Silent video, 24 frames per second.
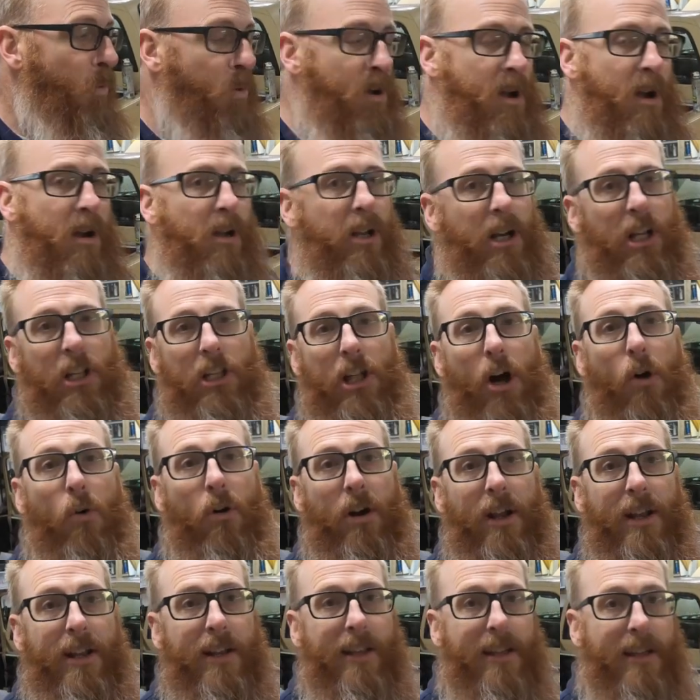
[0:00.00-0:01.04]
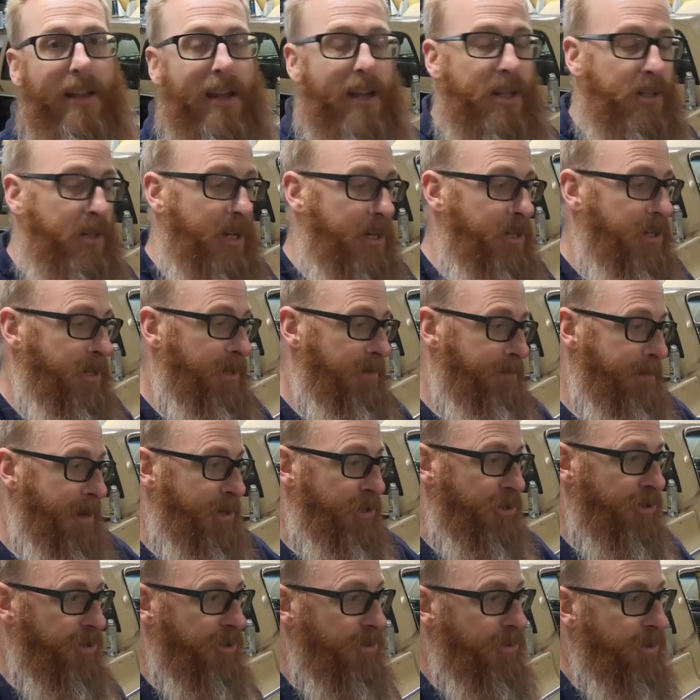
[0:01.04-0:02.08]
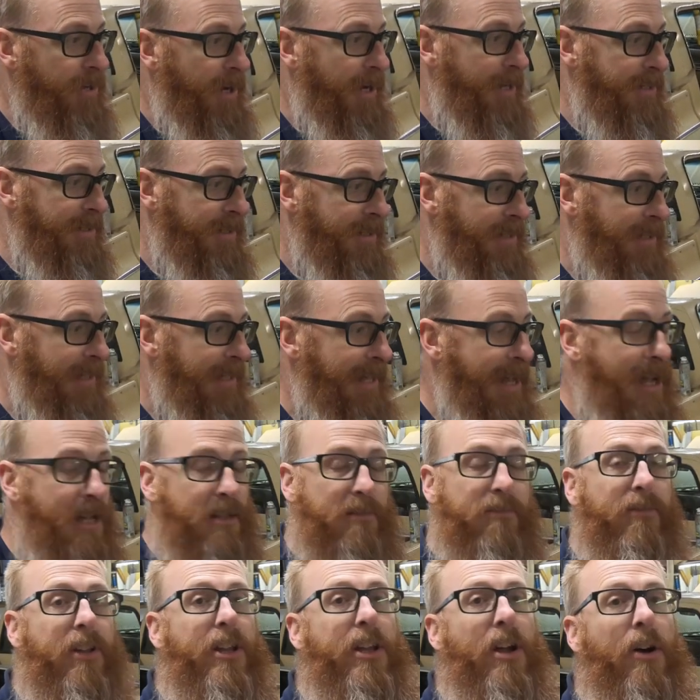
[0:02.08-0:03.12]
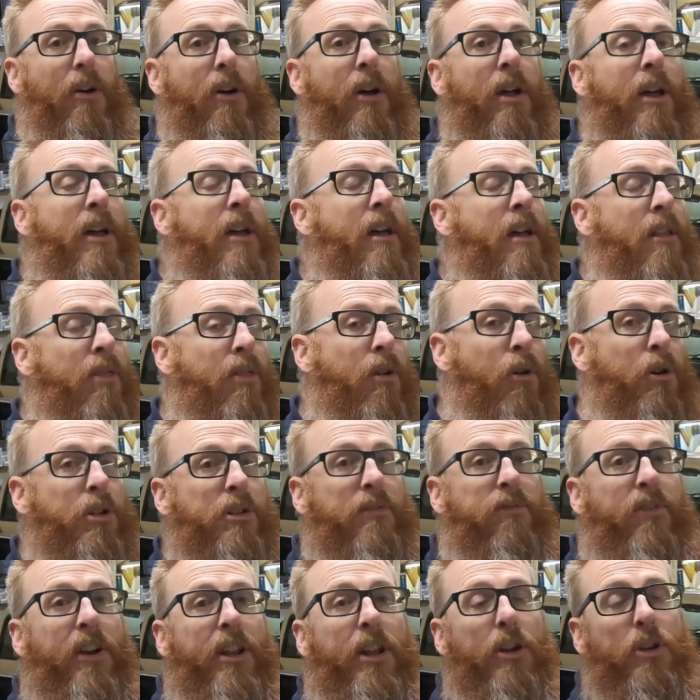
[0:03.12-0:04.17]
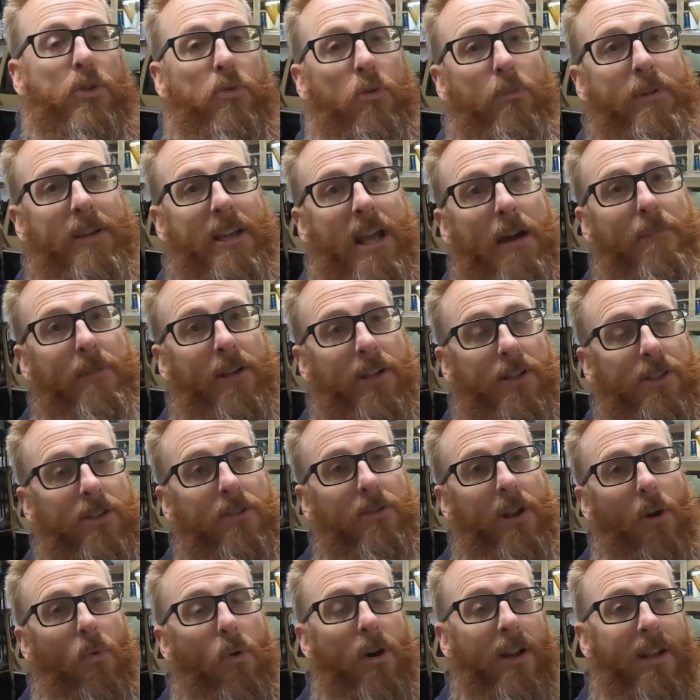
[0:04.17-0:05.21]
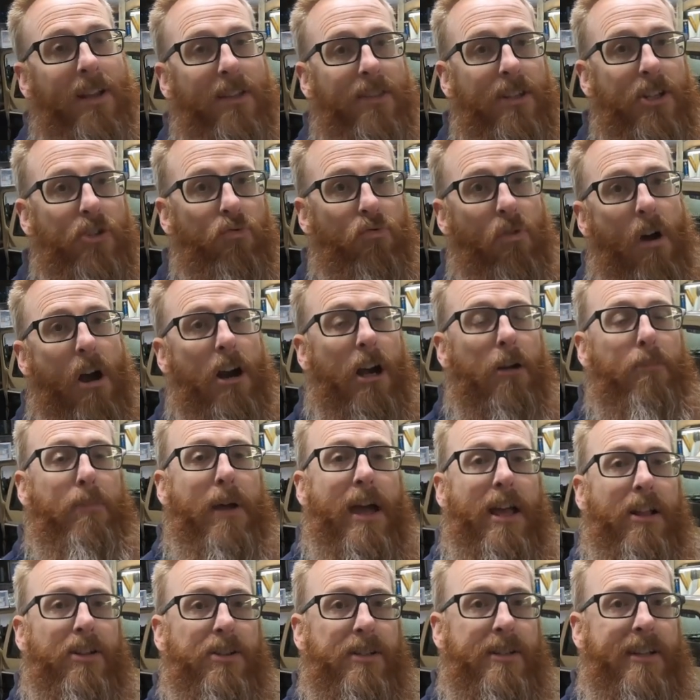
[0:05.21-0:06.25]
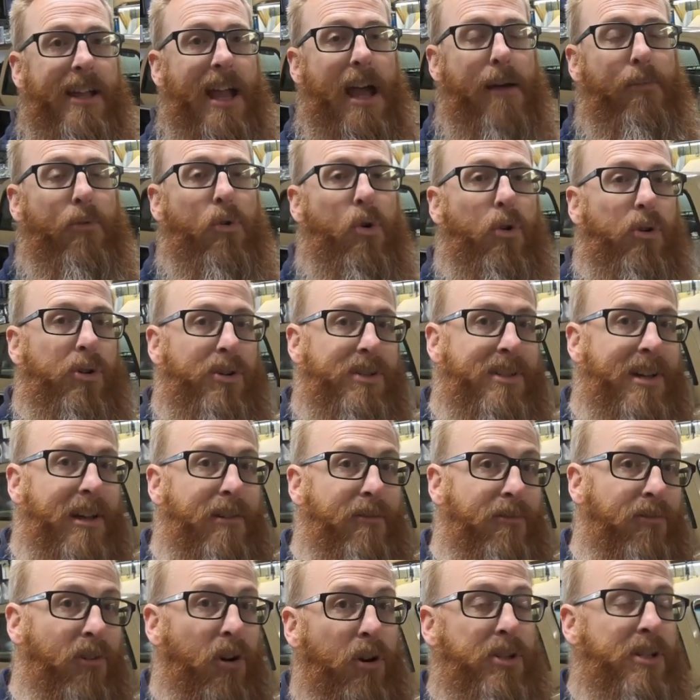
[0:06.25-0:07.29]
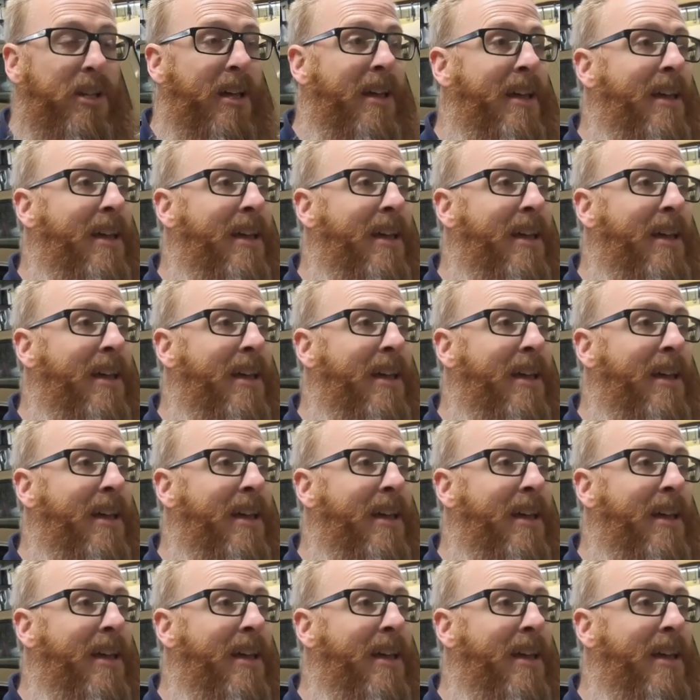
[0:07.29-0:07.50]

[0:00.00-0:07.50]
are going to lower it as I mentioned to you guys in the last video. Those videos will be coming soon. I want to get these rocker panels and cab corners done first.